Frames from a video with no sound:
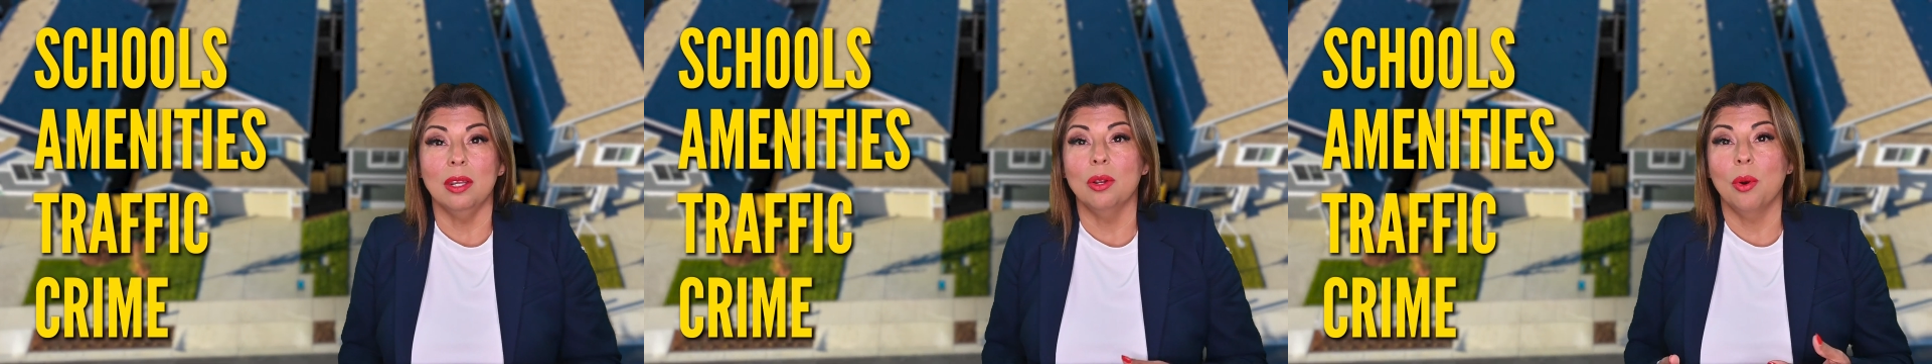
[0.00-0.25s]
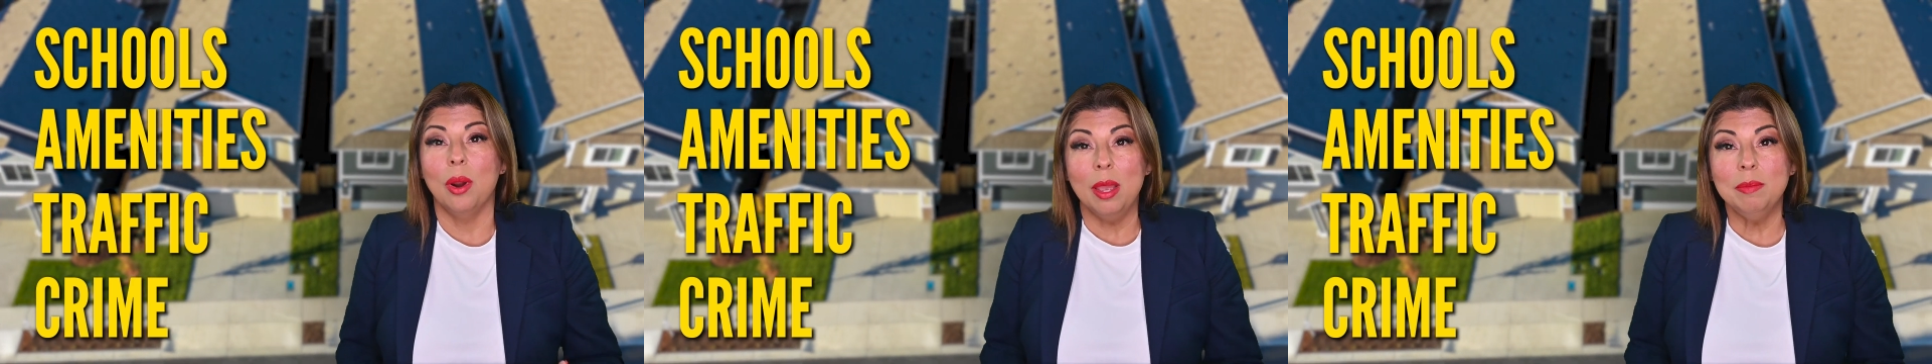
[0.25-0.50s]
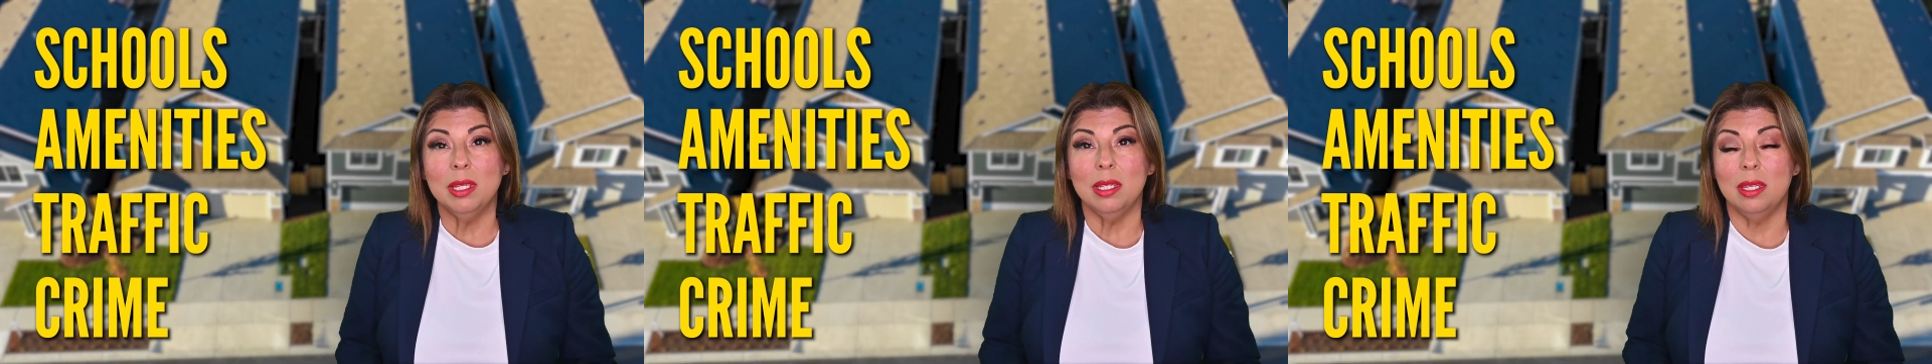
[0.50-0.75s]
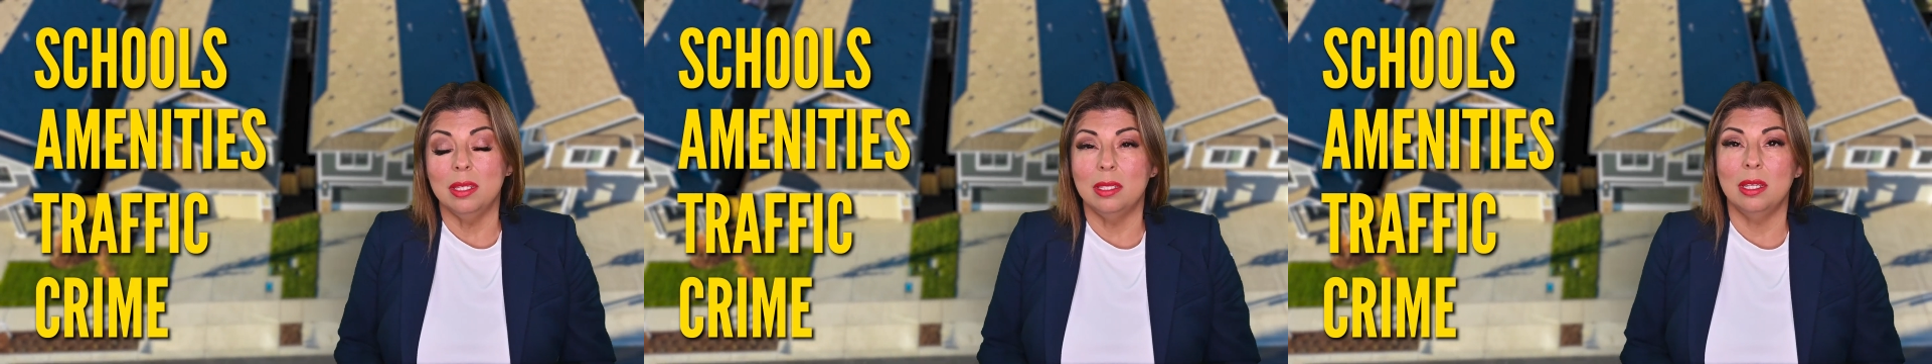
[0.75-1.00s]
and crime
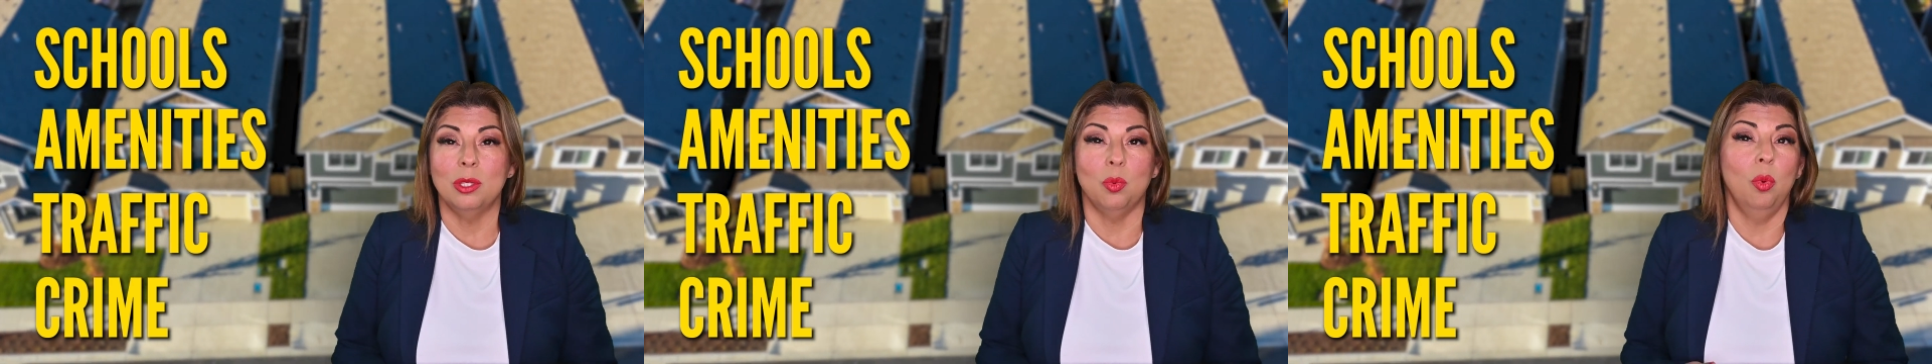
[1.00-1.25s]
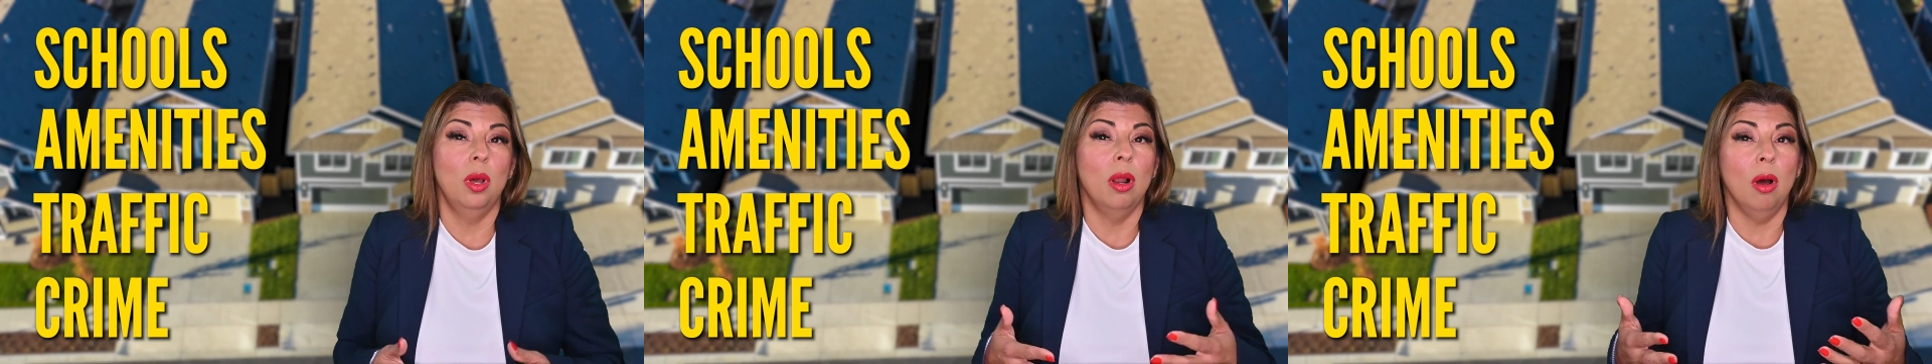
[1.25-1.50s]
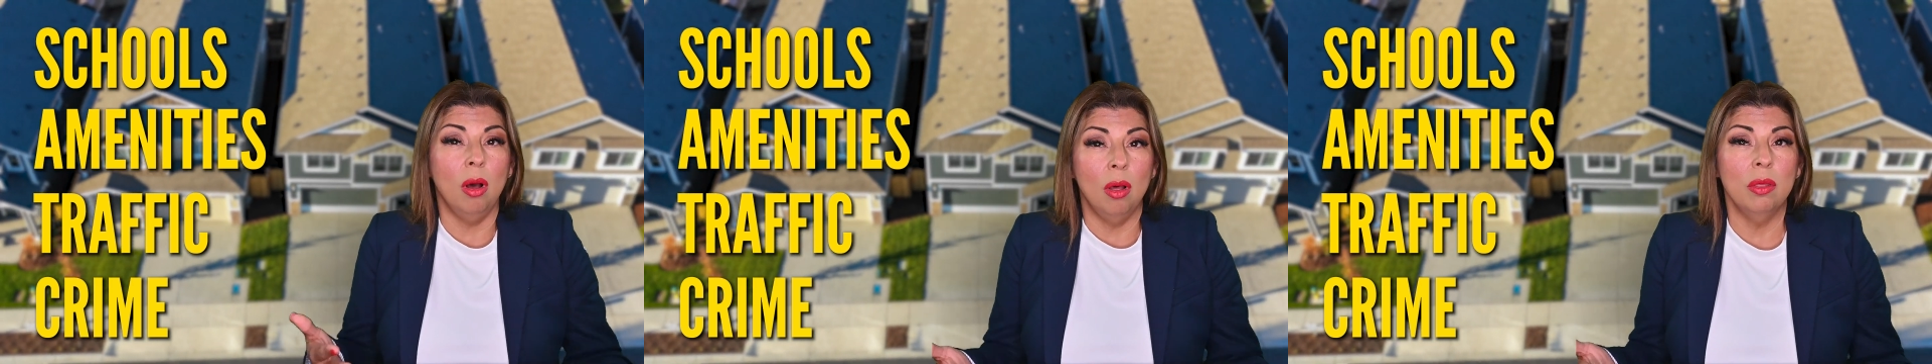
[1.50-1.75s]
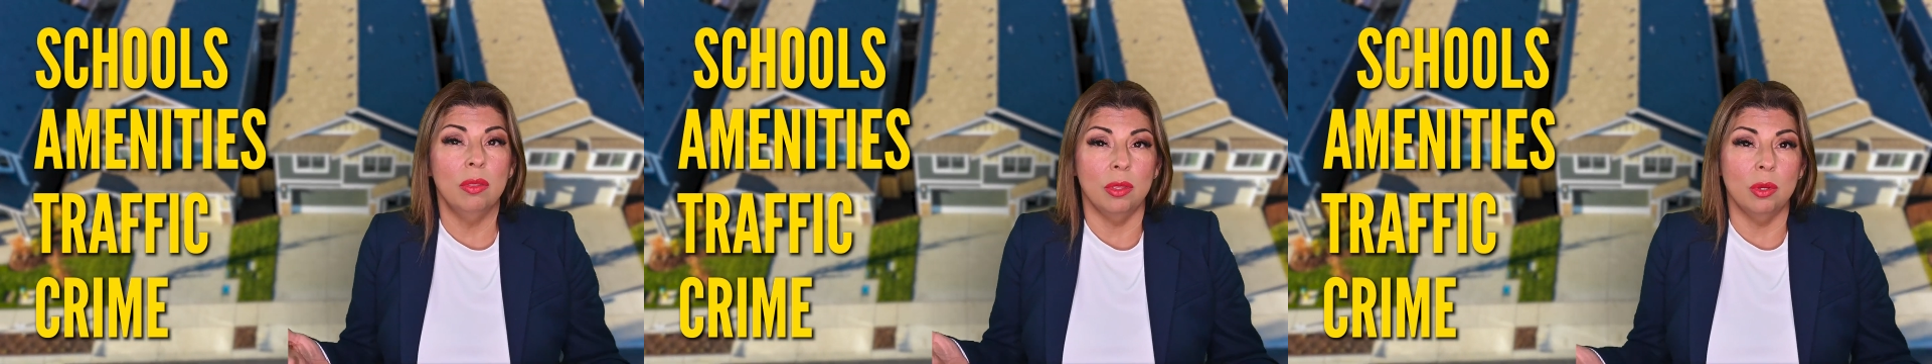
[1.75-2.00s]
statistics, what
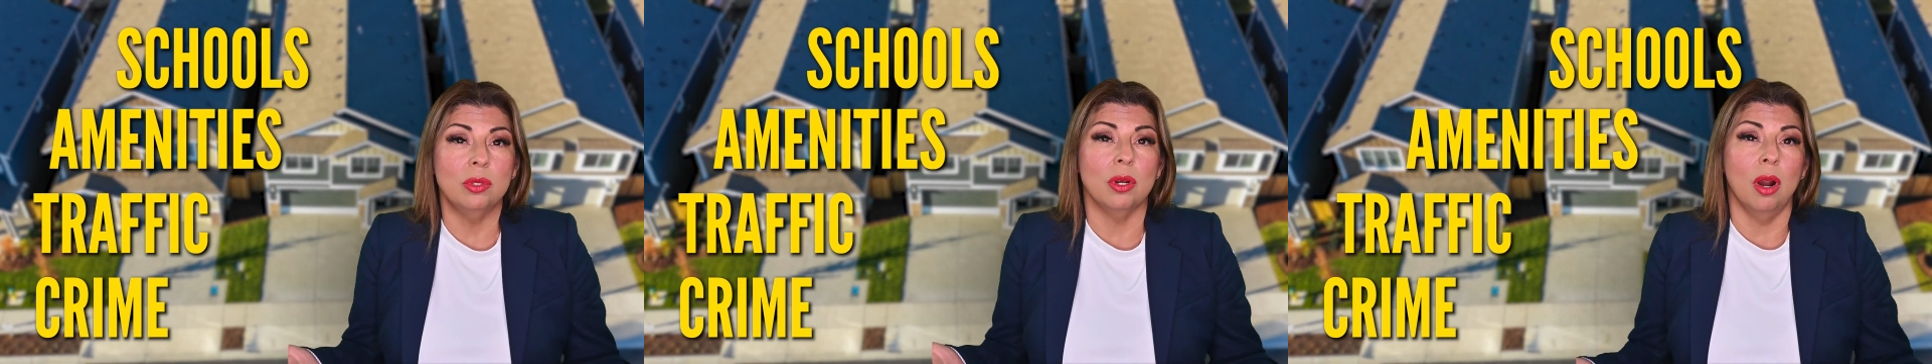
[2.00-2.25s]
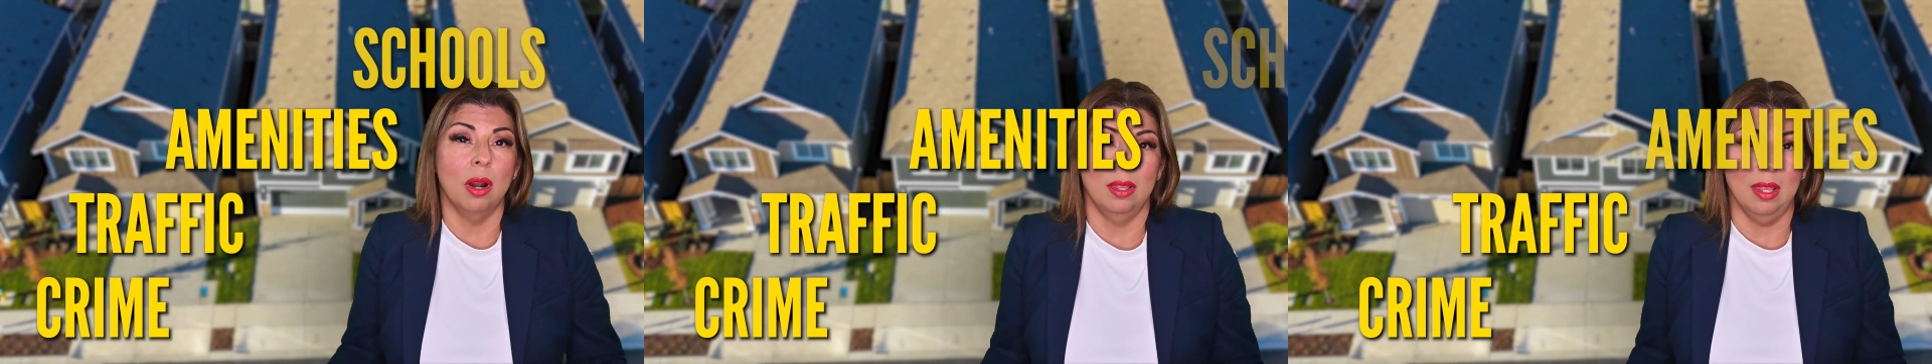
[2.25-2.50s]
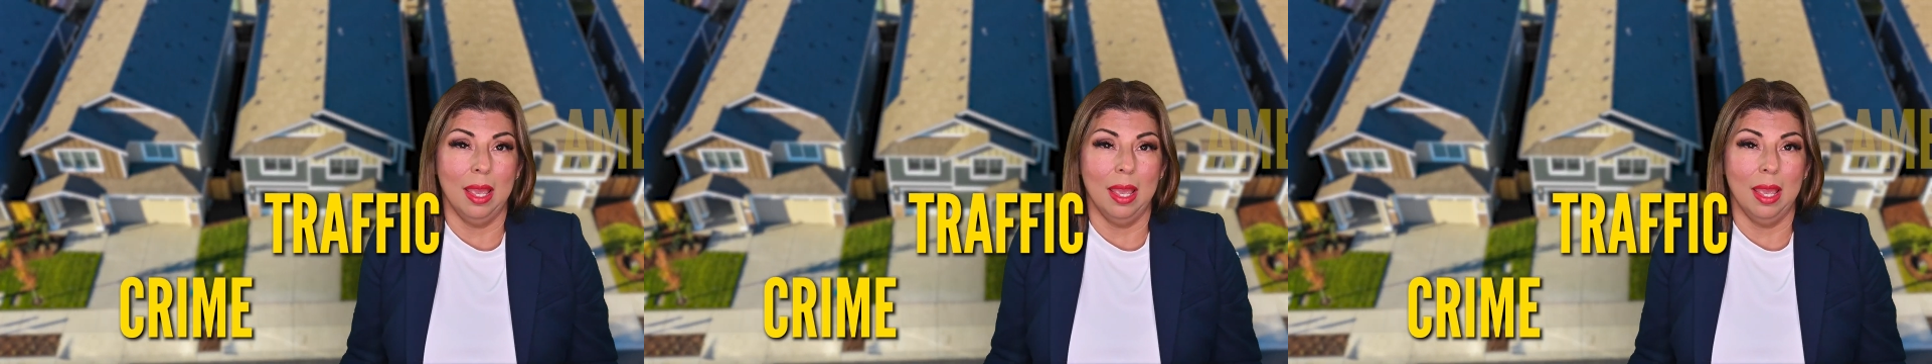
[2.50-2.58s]
all those are